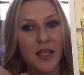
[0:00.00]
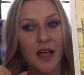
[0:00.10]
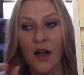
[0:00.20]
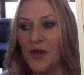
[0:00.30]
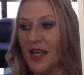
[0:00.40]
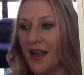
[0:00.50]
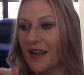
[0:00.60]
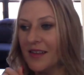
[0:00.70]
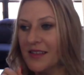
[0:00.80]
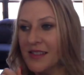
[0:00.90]
Oh
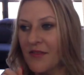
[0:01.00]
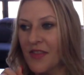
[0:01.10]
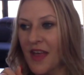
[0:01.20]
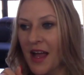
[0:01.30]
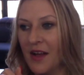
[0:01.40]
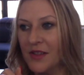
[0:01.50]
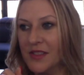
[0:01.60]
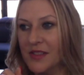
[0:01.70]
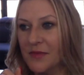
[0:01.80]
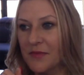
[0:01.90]
yeah, 7th
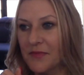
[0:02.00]
house.